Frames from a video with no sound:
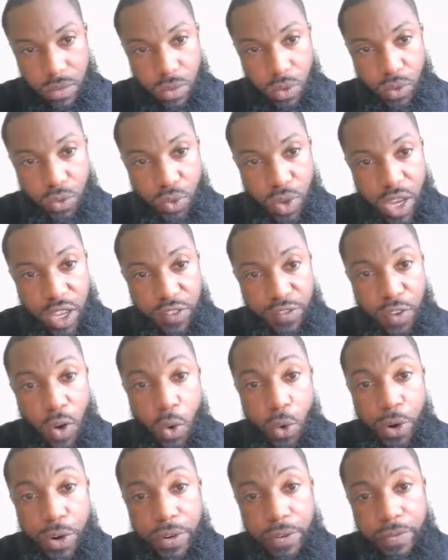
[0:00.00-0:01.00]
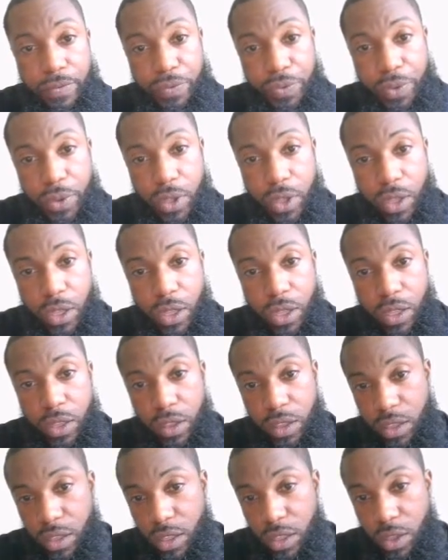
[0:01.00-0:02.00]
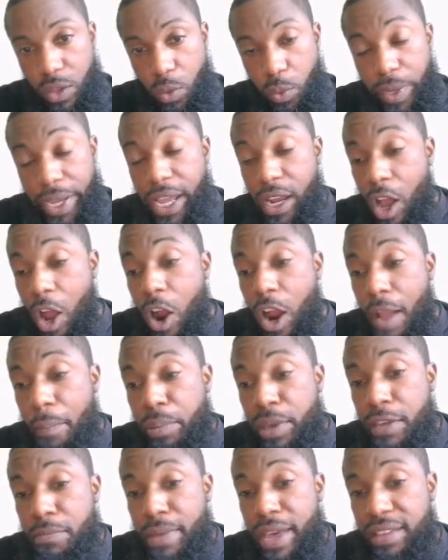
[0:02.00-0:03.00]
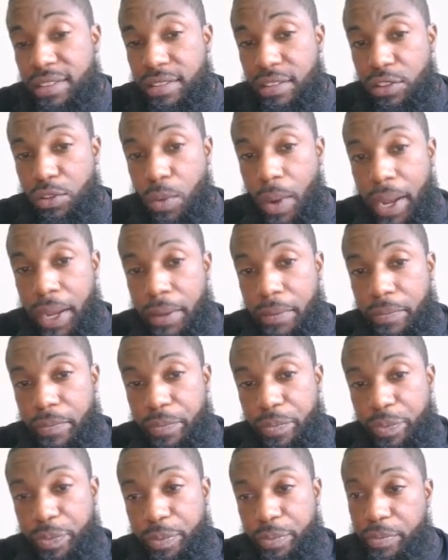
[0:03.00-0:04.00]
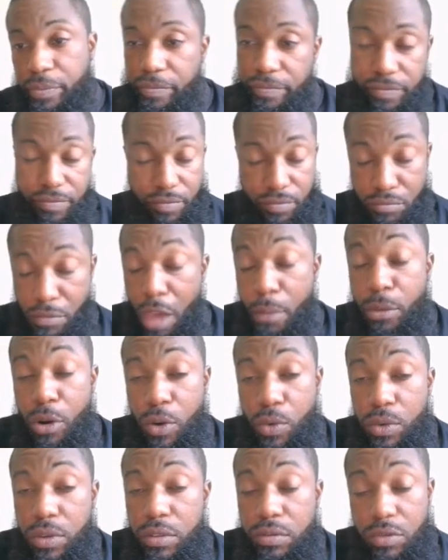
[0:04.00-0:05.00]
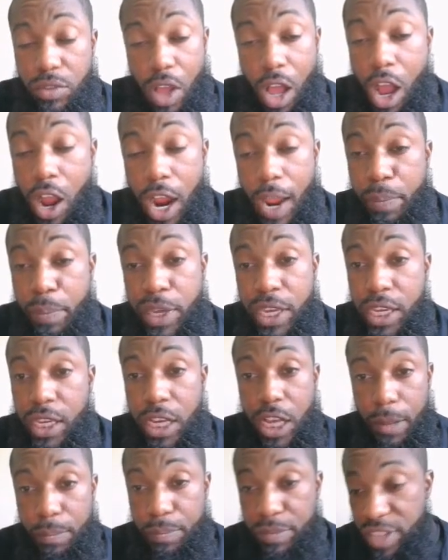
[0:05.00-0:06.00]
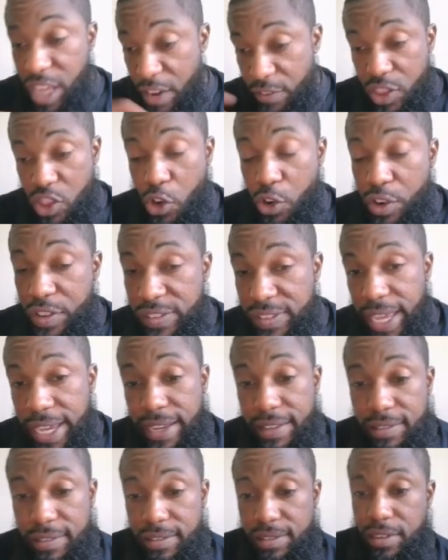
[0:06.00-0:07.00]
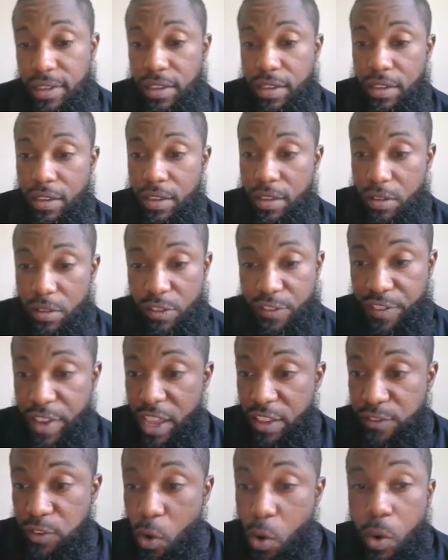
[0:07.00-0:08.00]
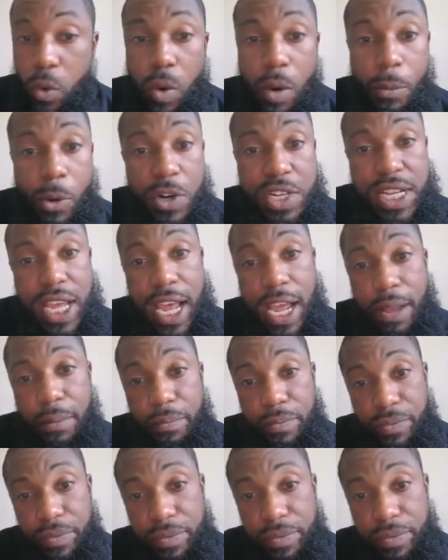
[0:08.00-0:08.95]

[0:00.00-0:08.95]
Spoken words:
Fast forward. We got an RIP message, right? Remember, RIP comes every 30 seconds. Let's fast forward one more time.